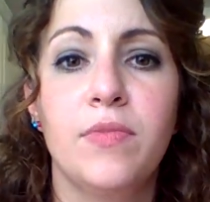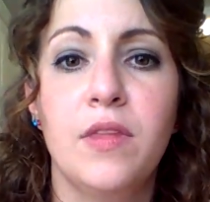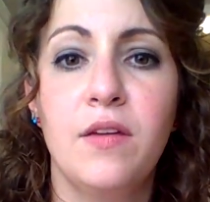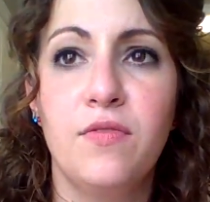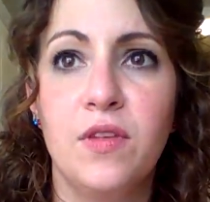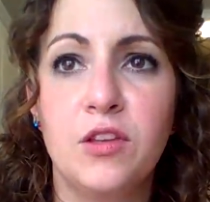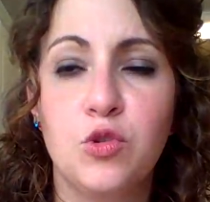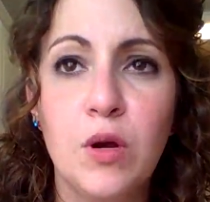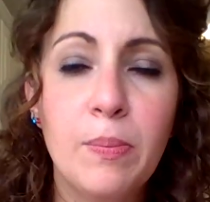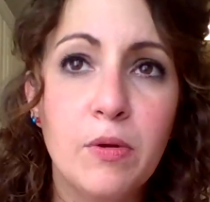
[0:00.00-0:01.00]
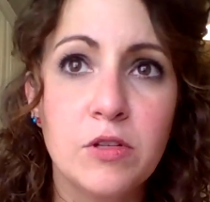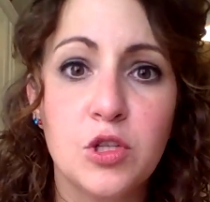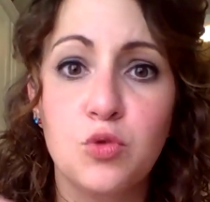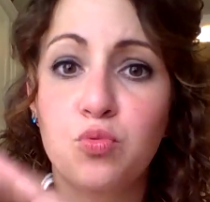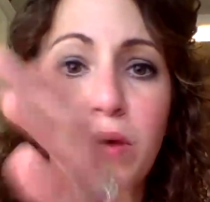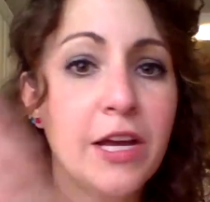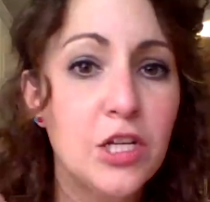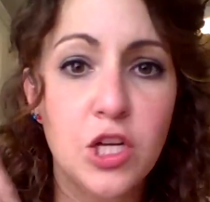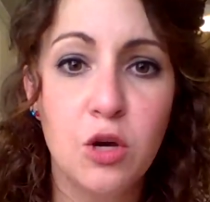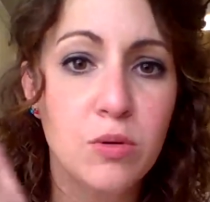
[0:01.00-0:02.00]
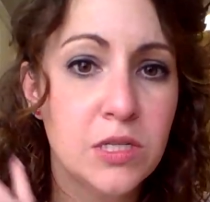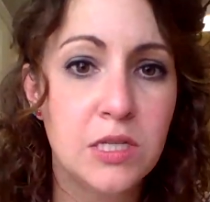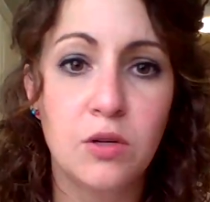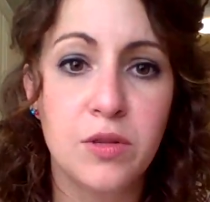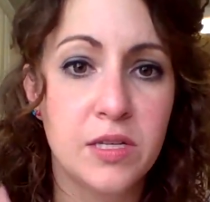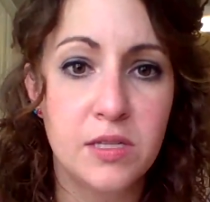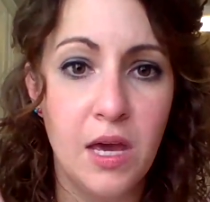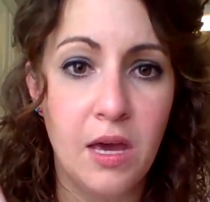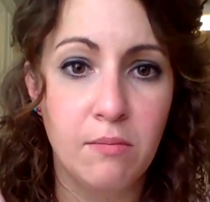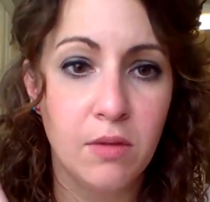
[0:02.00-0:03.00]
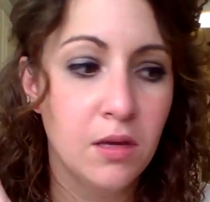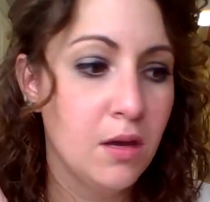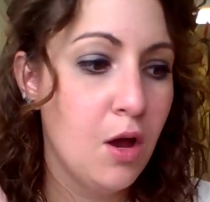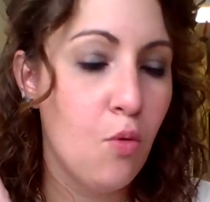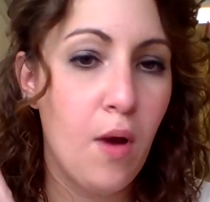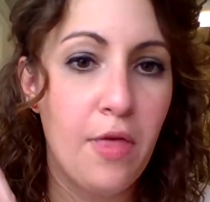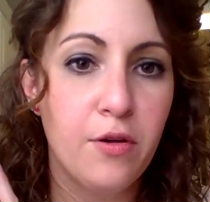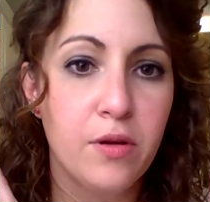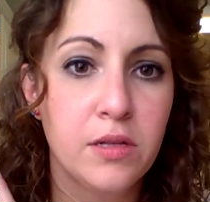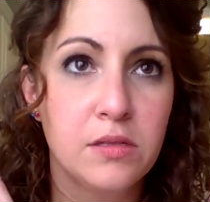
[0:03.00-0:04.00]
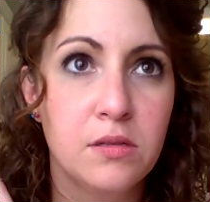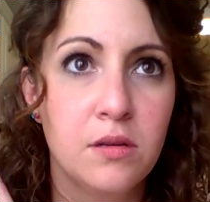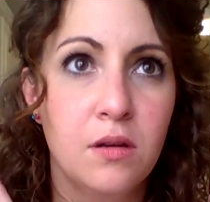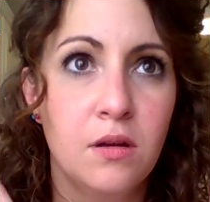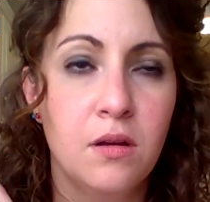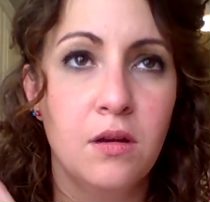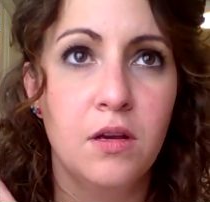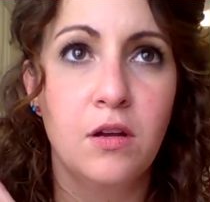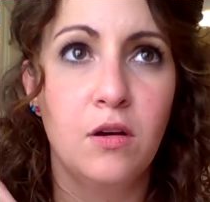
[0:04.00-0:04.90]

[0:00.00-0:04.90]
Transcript: if it triples, the ratio is still the same. Whether it's, if